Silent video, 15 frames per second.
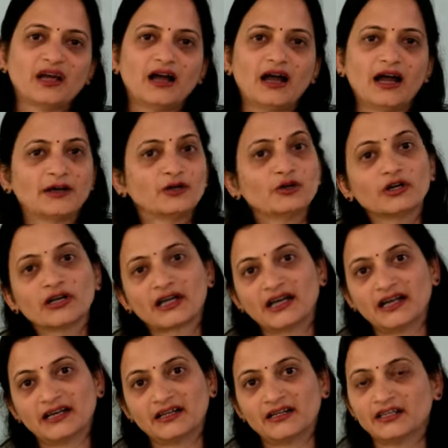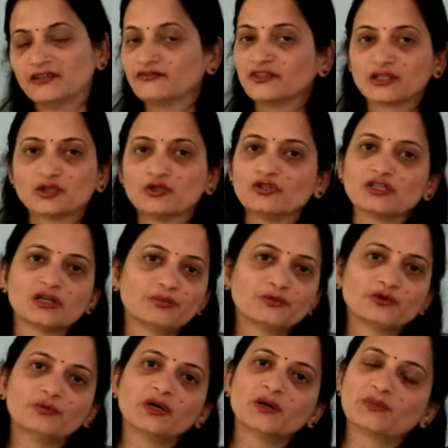I don't care if they don't
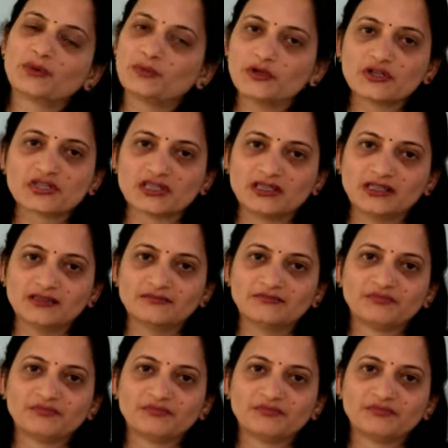approve my proposal.